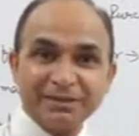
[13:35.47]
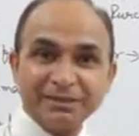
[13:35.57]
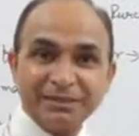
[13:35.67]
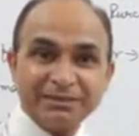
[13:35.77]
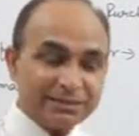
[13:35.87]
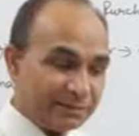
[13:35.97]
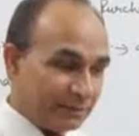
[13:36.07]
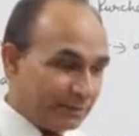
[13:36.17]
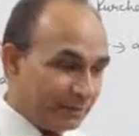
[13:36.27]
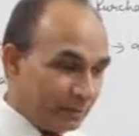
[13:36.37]
That
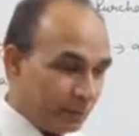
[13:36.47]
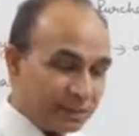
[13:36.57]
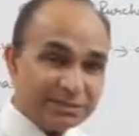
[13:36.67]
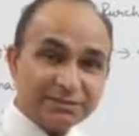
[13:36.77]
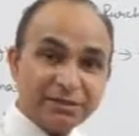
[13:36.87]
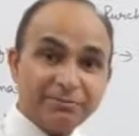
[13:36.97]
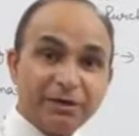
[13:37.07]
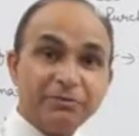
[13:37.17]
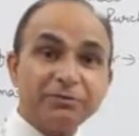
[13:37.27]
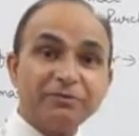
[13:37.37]
what is the
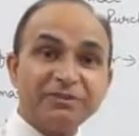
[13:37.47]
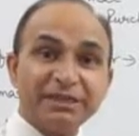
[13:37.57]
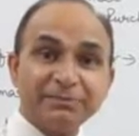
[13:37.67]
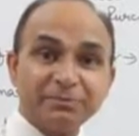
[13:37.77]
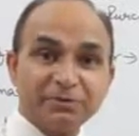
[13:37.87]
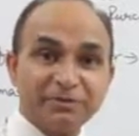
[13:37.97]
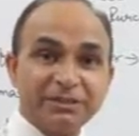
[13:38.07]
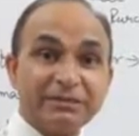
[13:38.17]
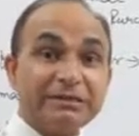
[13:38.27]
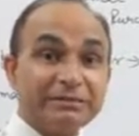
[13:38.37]
amount of net
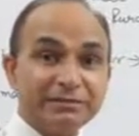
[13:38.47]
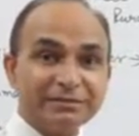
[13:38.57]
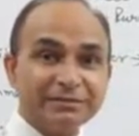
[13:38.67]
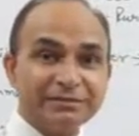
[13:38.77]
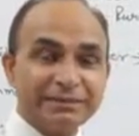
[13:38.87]
profit earned